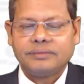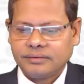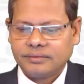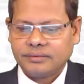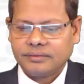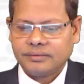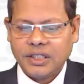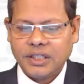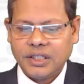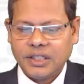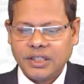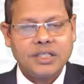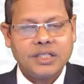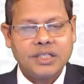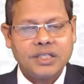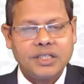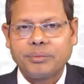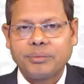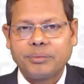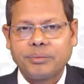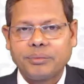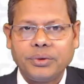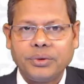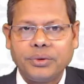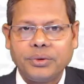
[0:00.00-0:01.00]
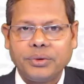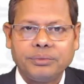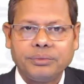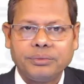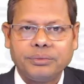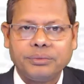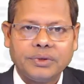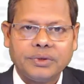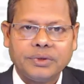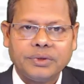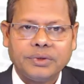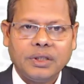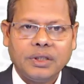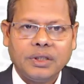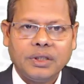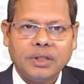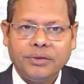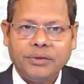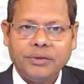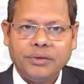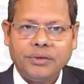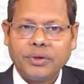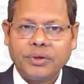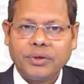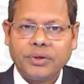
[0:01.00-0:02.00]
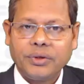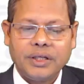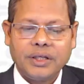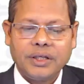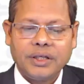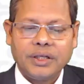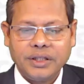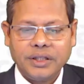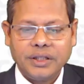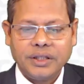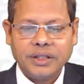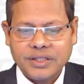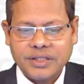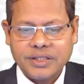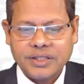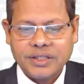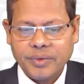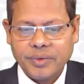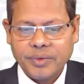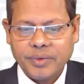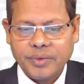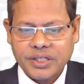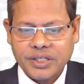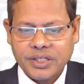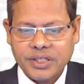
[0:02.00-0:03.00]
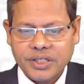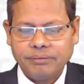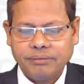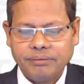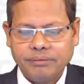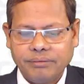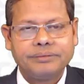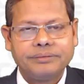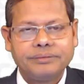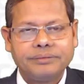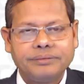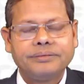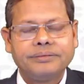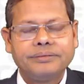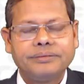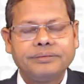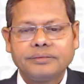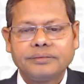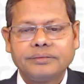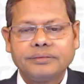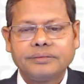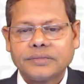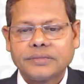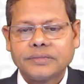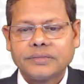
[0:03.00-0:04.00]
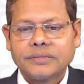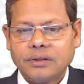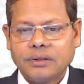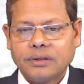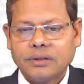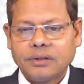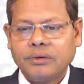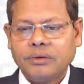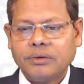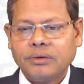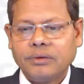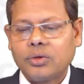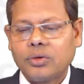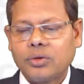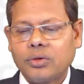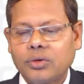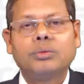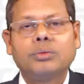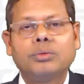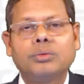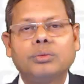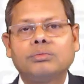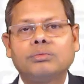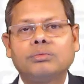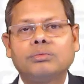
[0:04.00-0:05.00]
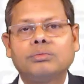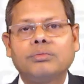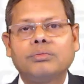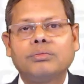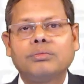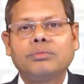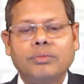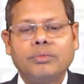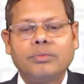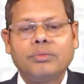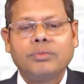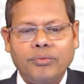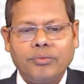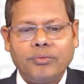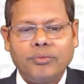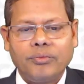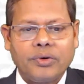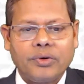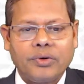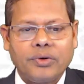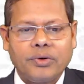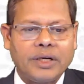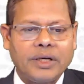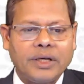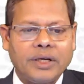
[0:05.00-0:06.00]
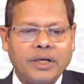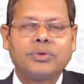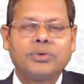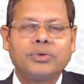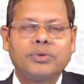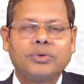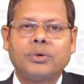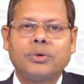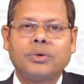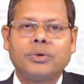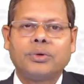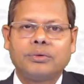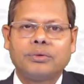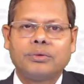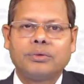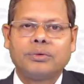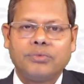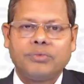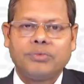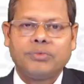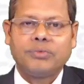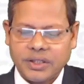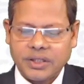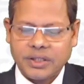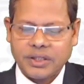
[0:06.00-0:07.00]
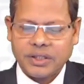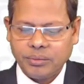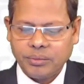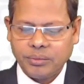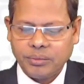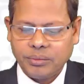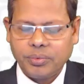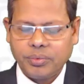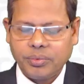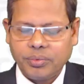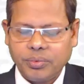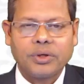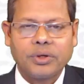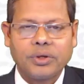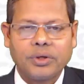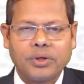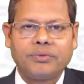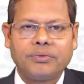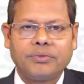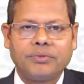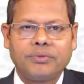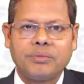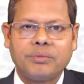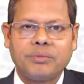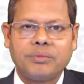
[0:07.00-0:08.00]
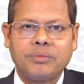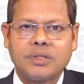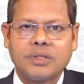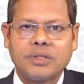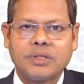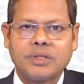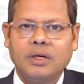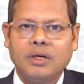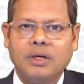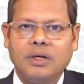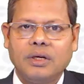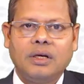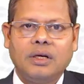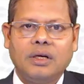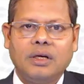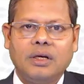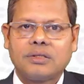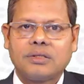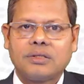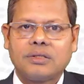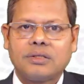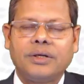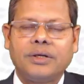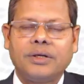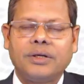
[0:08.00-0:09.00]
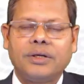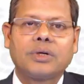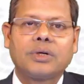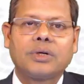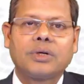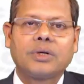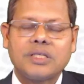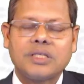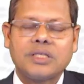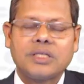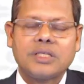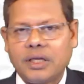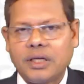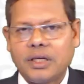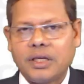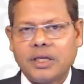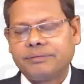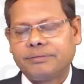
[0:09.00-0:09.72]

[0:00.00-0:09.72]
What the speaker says: It is up to you. If you get it in the examination, you have to write a footnote. For example, poultry farms. So I don't consider.